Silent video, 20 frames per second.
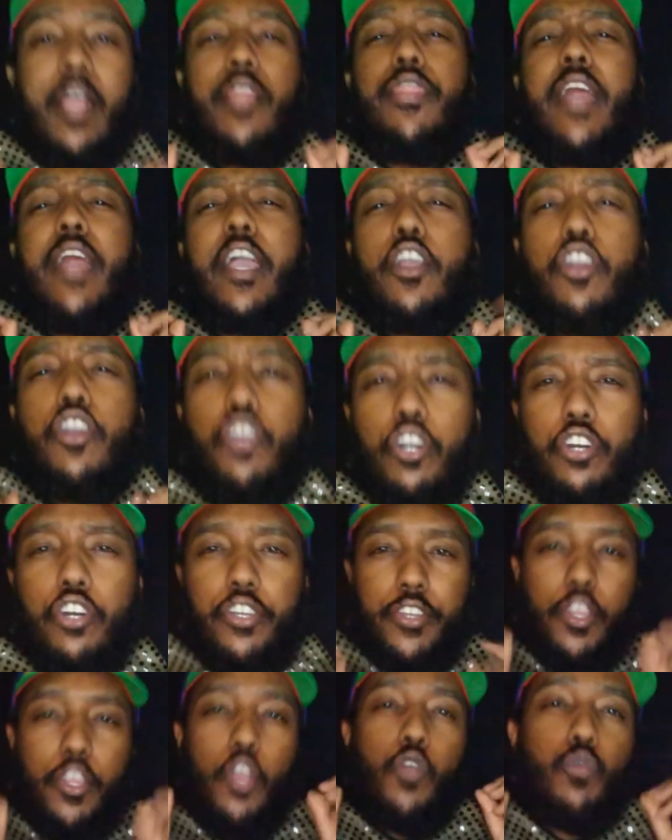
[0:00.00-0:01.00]
that
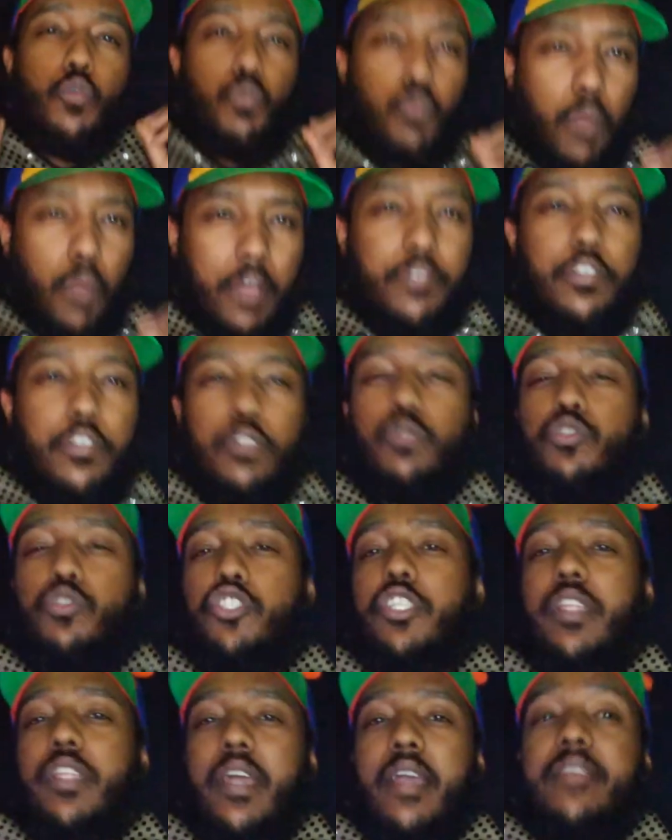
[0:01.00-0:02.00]
could
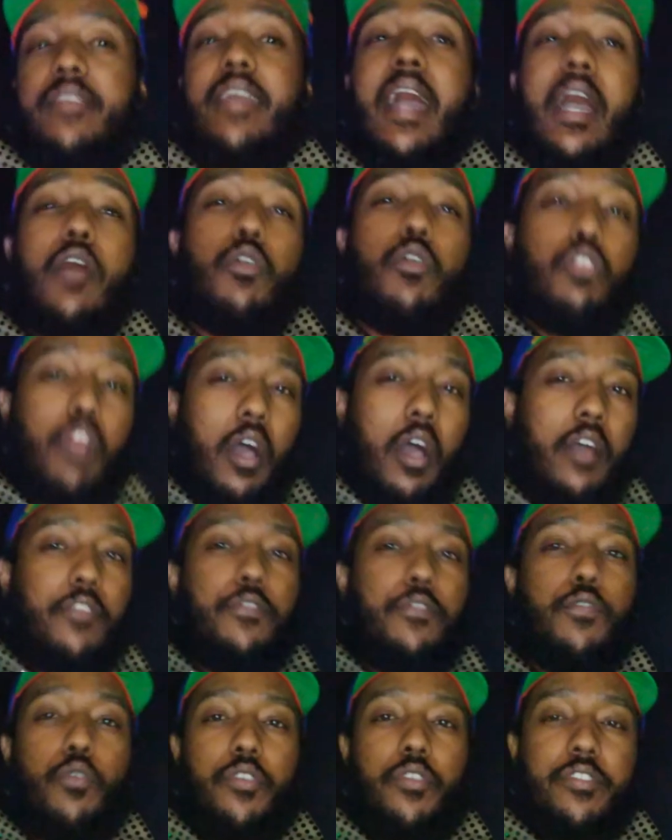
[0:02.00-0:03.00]
revolutionize how law
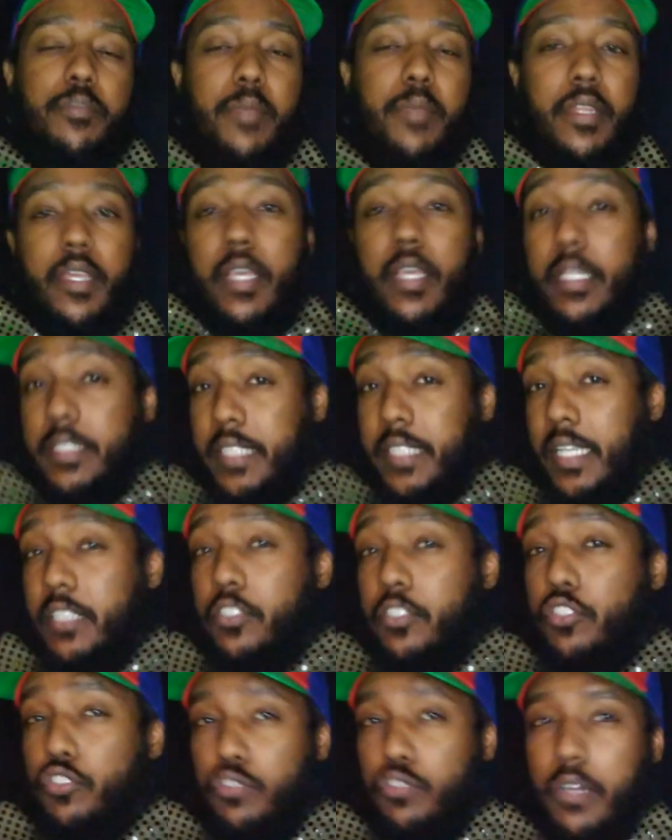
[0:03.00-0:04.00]
enforcement
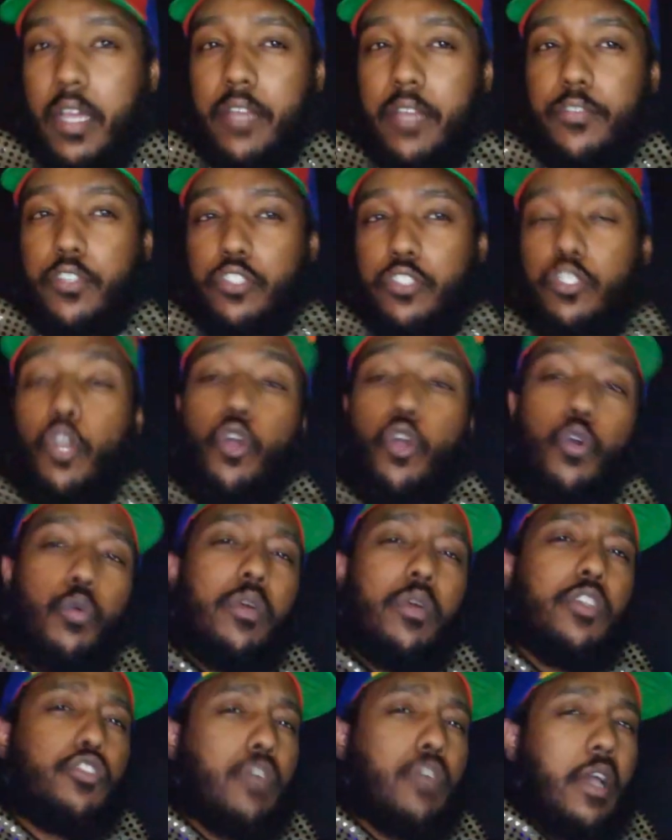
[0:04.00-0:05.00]
tests drivers
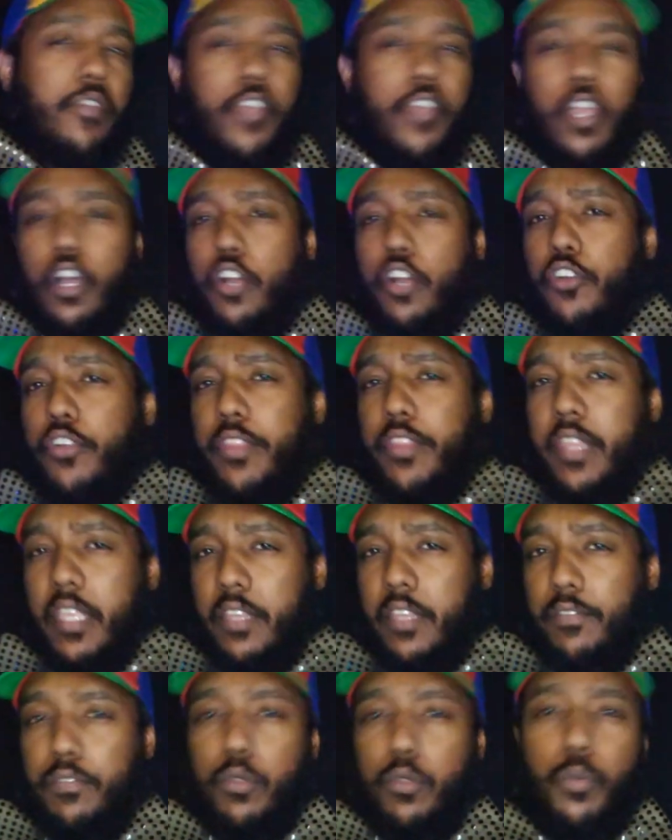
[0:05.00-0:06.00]
who are driving under the
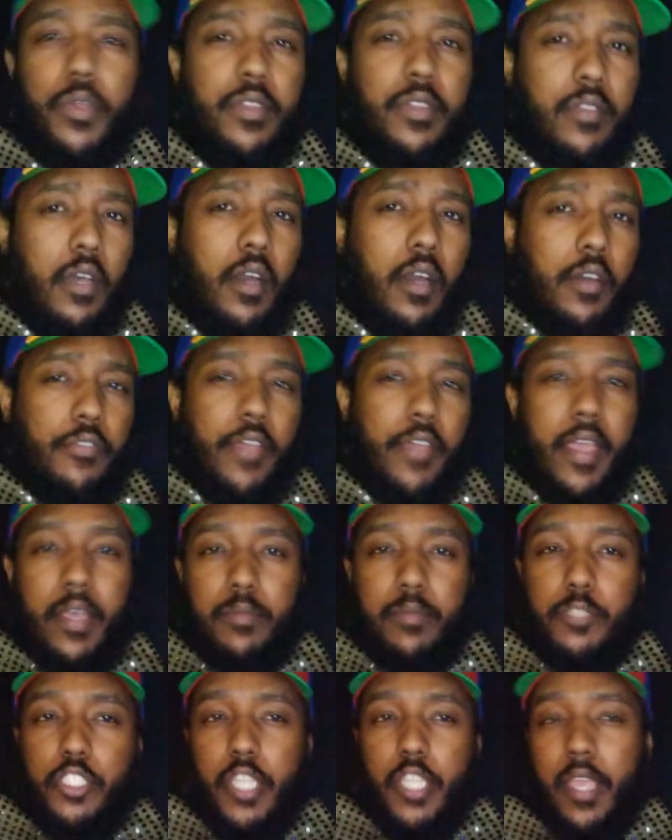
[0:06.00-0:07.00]
influence of
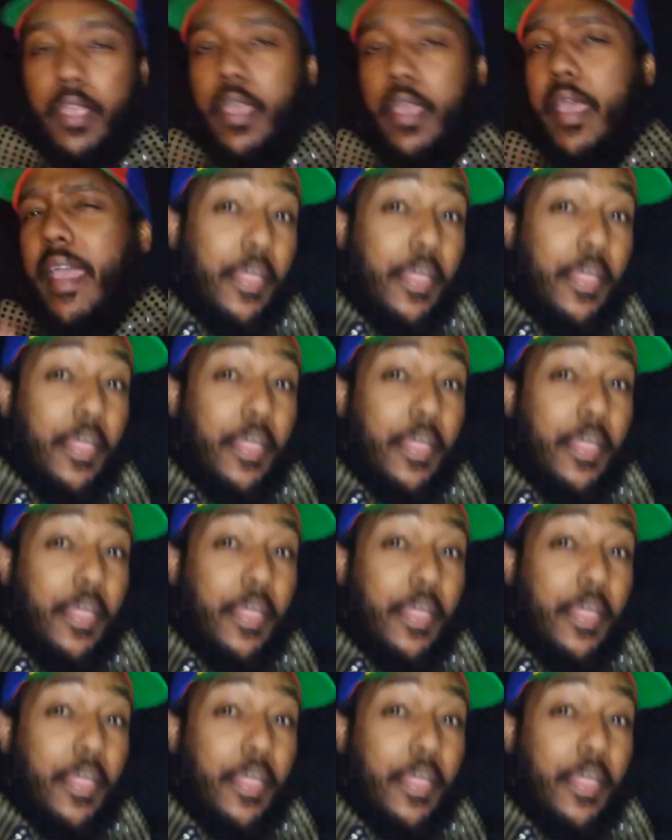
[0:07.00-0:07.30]
MJ.